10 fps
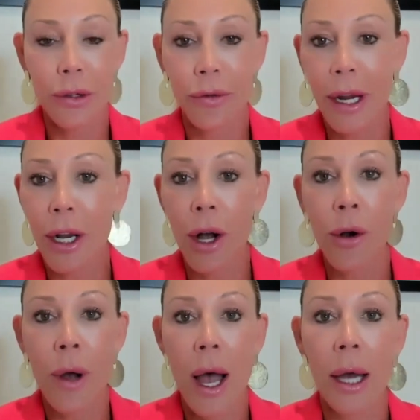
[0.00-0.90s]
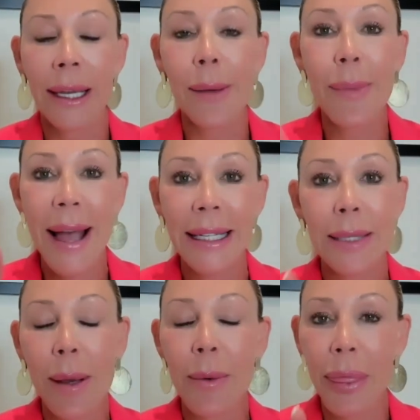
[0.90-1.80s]
Franco. Get back to
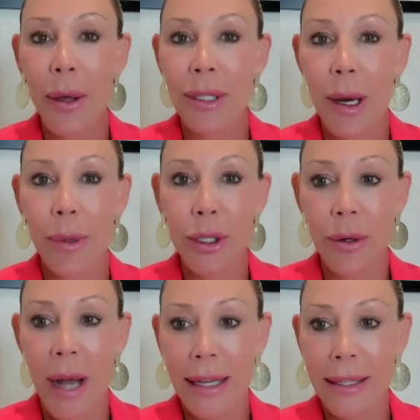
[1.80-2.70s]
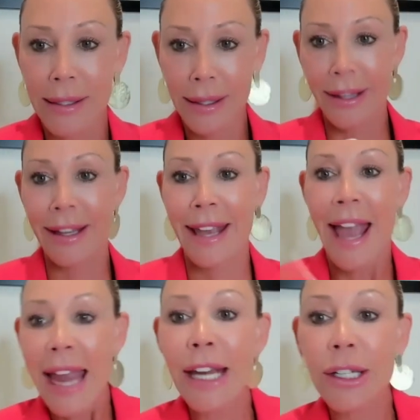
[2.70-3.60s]
me with those numbers, you guys.
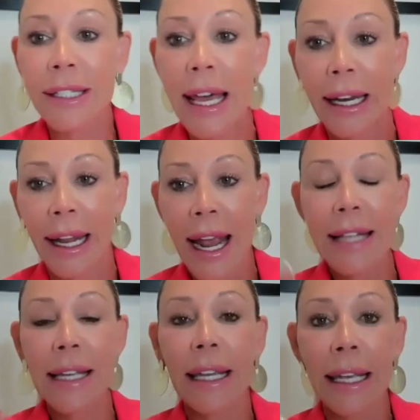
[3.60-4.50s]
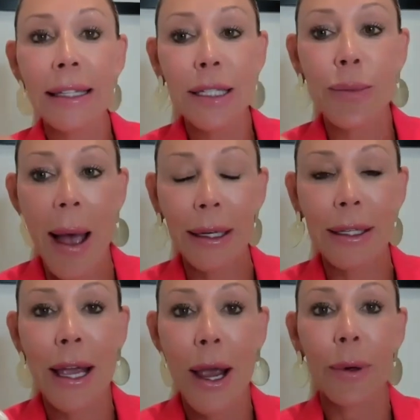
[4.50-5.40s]
He just said it. It's like
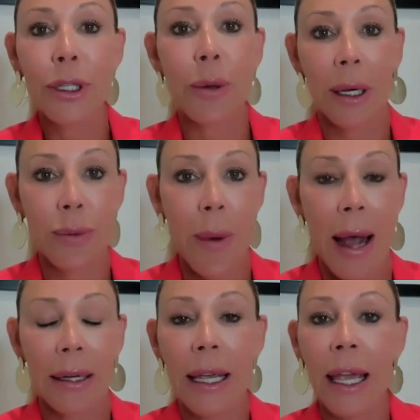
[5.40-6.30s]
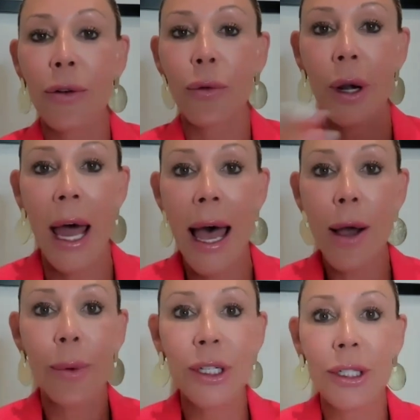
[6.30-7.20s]
inspect what you expect. And if we're
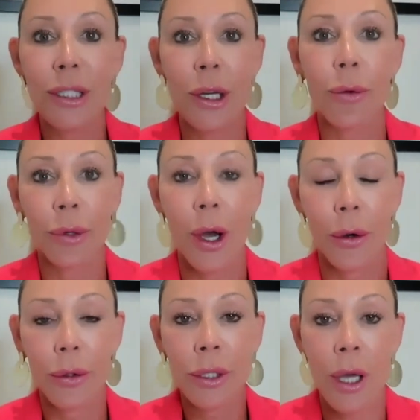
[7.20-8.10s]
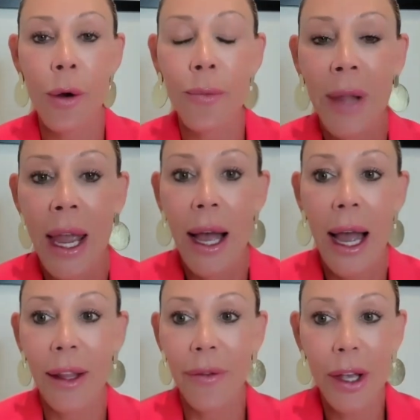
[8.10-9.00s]
not, we just don't know. So
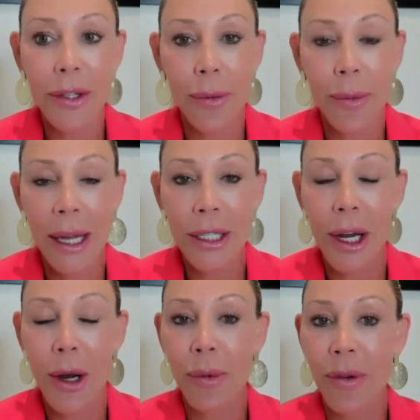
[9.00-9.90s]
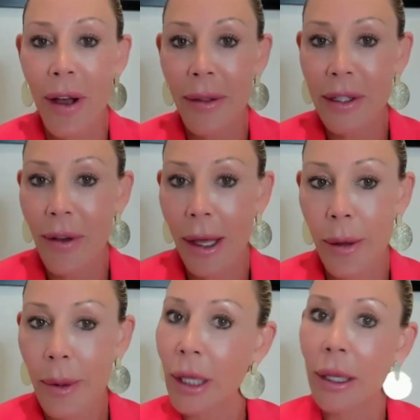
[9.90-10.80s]
I love y'all so much. I hope you found this
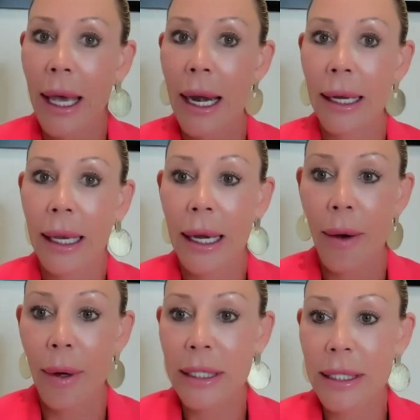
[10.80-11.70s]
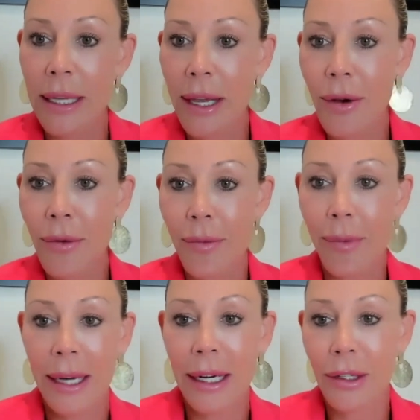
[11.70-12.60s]
valuable, and I cannot wait to see you.
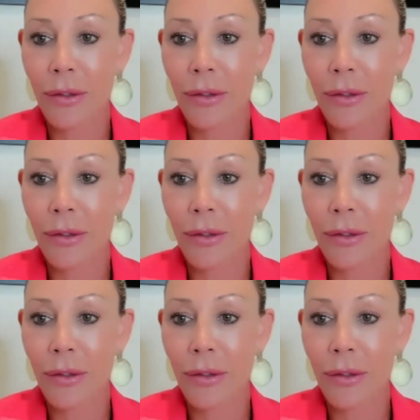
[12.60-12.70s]
Bye, Dr.